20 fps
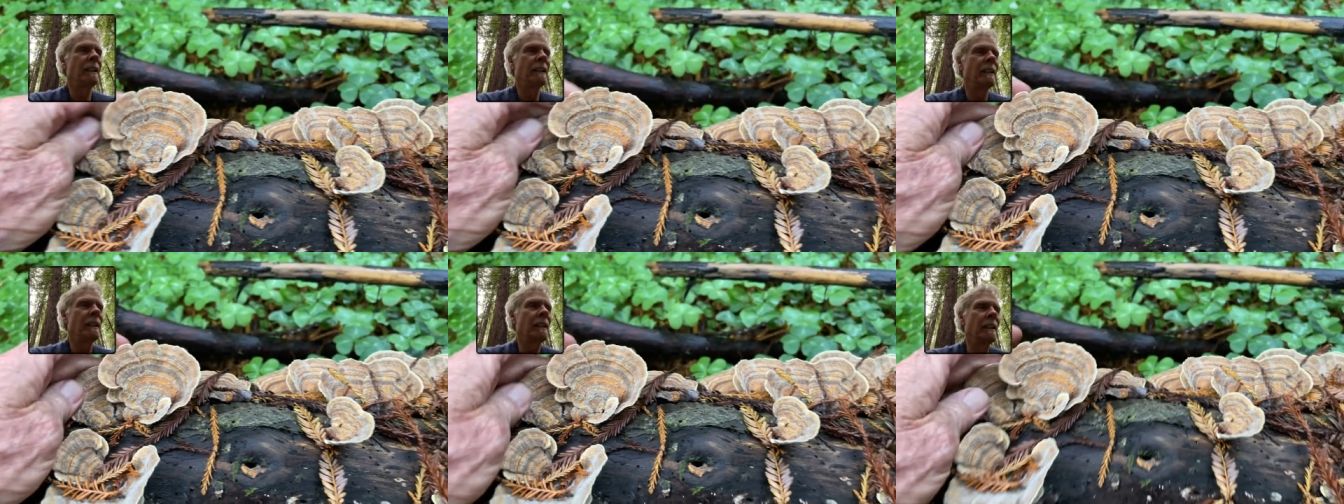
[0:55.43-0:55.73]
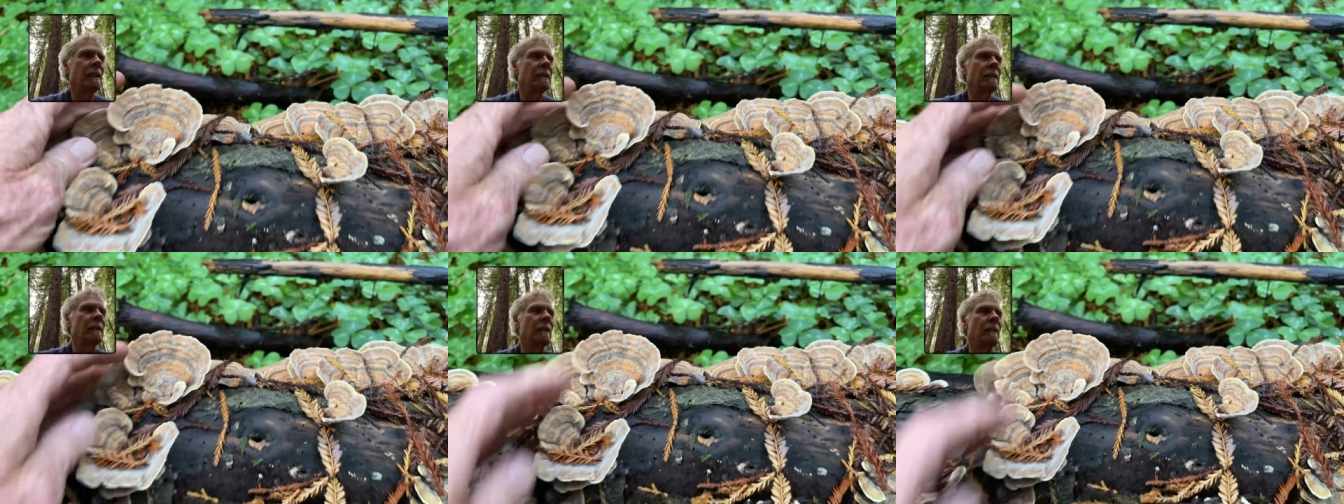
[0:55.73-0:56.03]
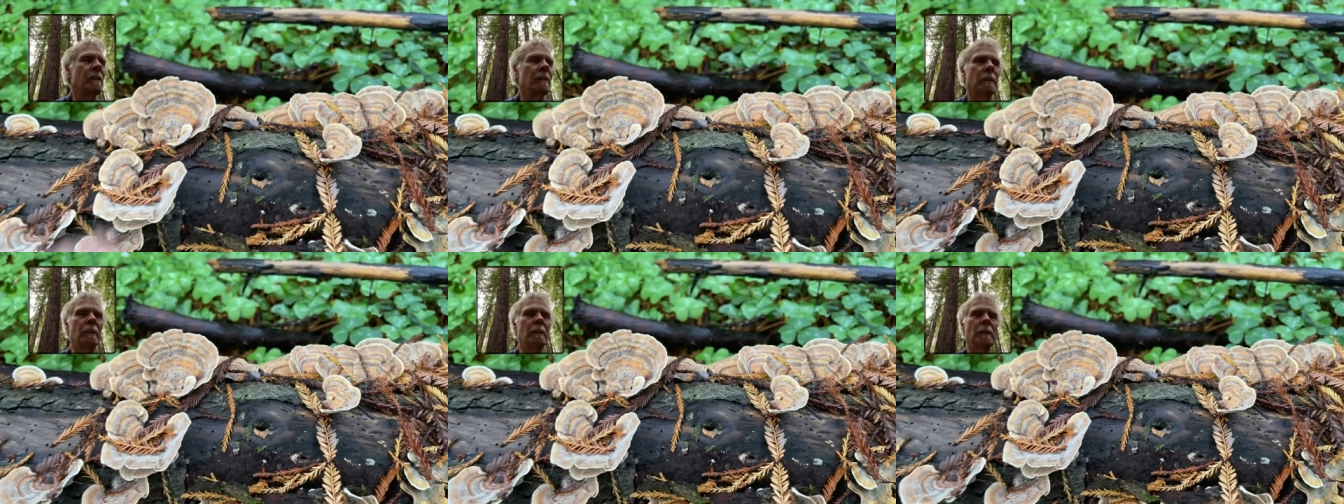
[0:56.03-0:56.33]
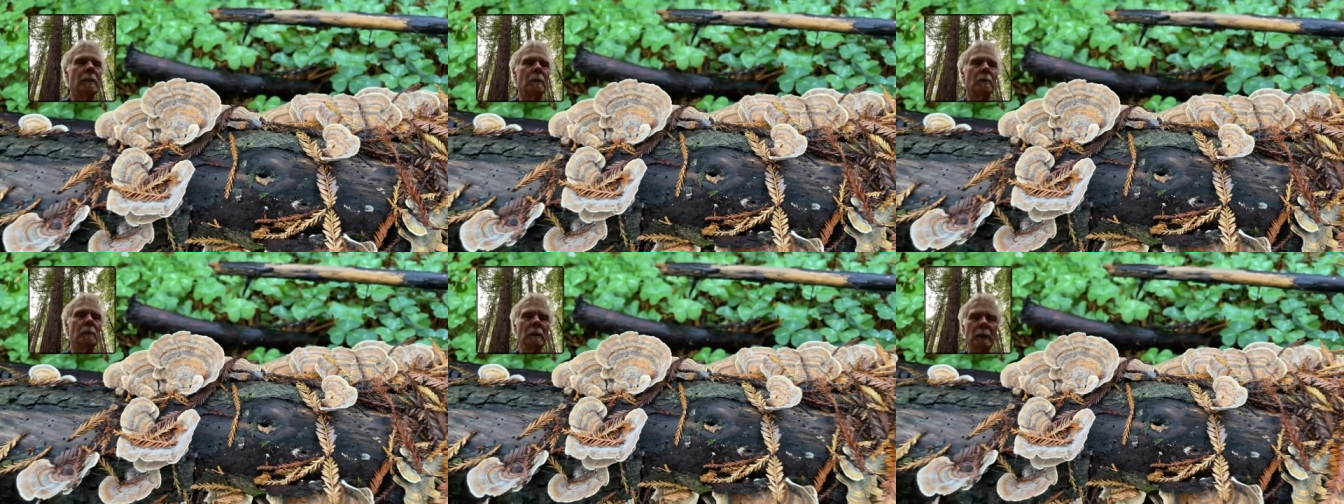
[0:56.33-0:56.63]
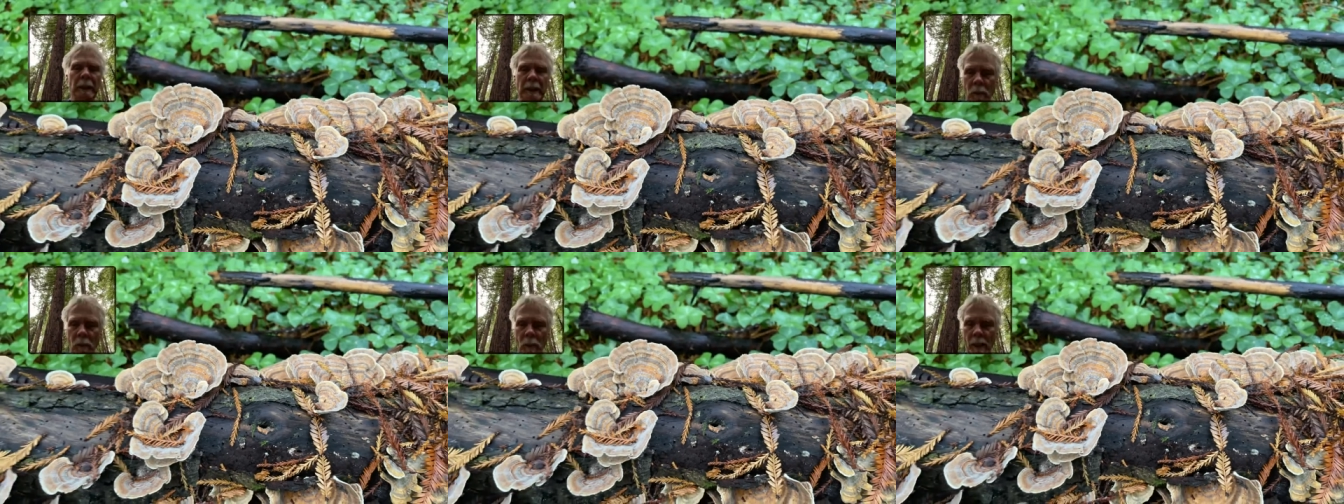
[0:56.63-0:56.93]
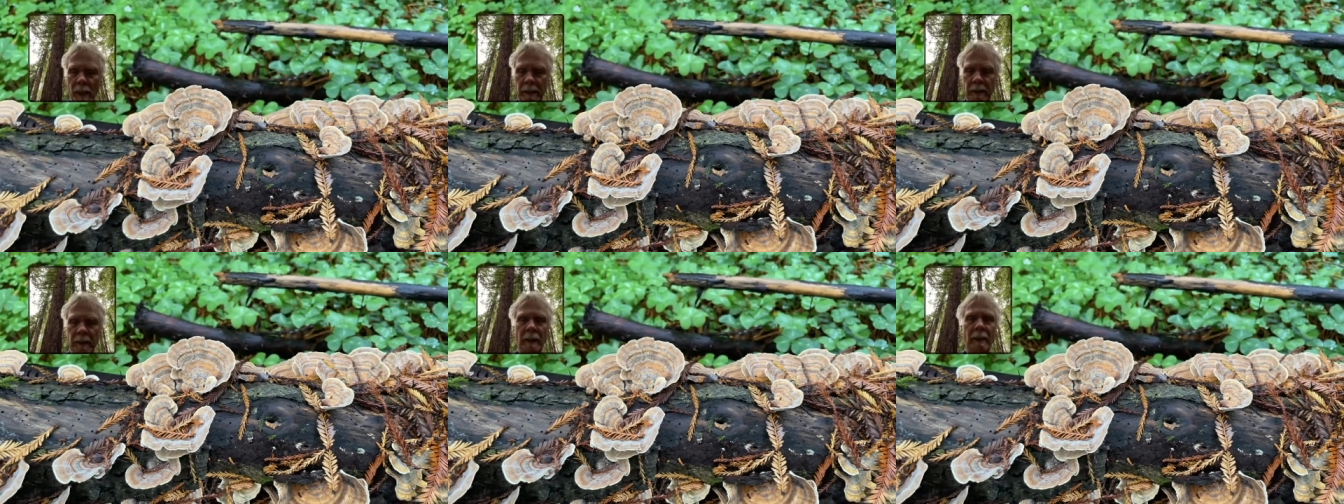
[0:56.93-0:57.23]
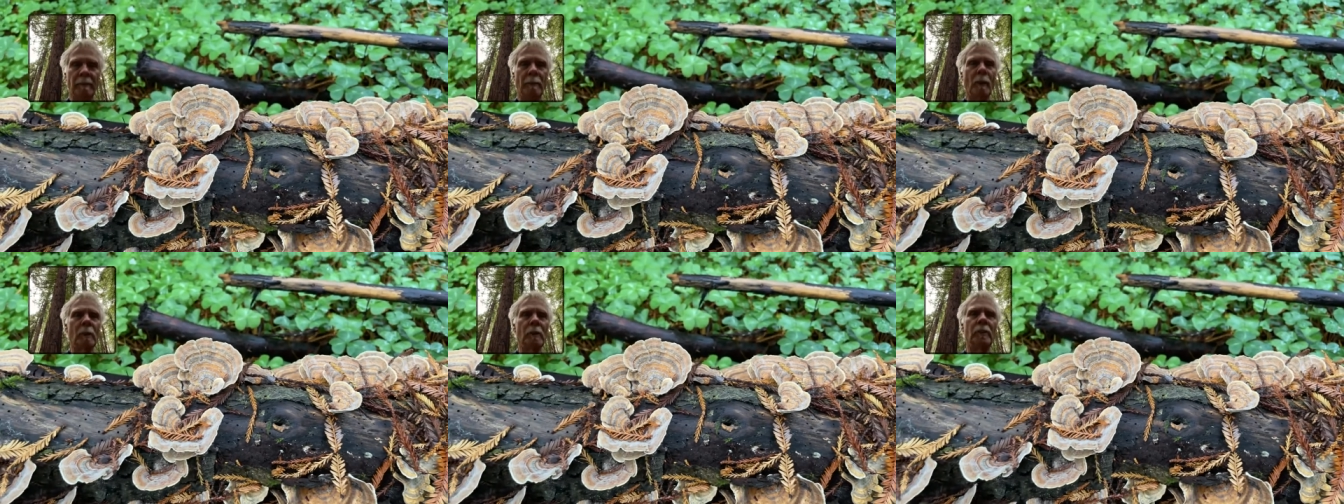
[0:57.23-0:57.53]
And they're, they're really quite
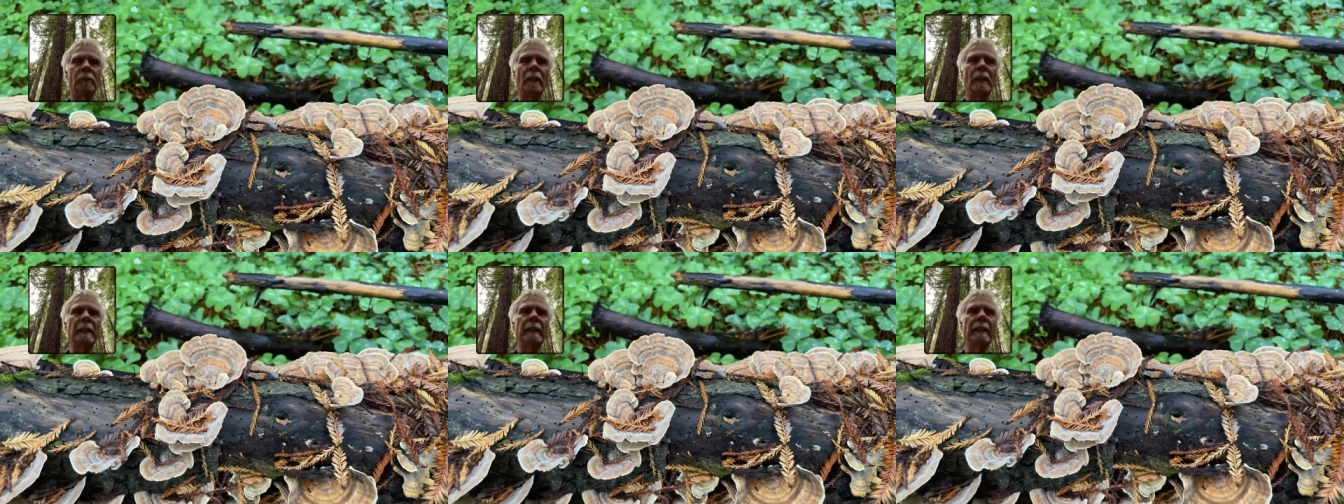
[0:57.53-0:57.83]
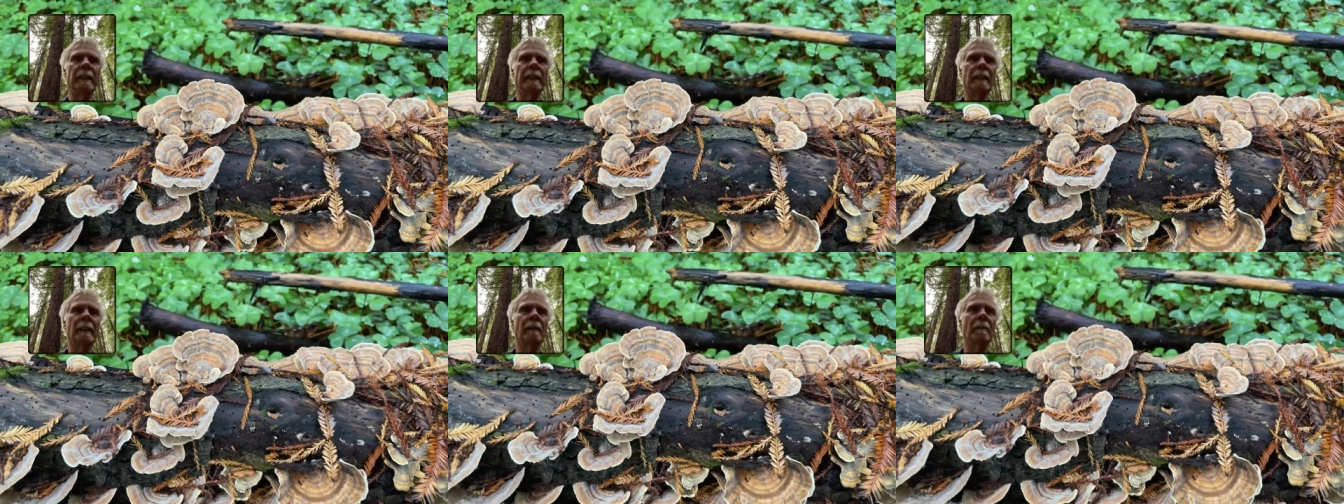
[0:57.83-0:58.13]
photogenic